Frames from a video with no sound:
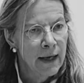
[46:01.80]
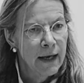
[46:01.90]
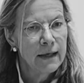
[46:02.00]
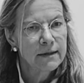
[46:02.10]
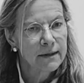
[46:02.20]

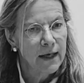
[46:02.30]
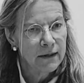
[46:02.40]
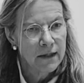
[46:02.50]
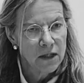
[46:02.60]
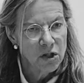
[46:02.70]
is
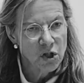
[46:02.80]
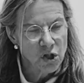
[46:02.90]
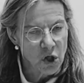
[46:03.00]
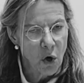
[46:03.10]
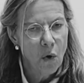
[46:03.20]
getting
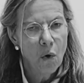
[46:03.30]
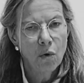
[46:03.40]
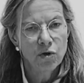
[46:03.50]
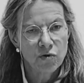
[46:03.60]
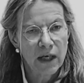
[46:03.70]

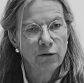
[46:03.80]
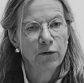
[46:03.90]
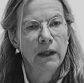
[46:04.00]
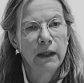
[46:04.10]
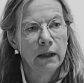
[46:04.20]
so
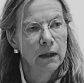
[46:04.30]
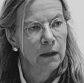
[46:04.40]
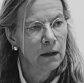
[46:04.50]
dreadfully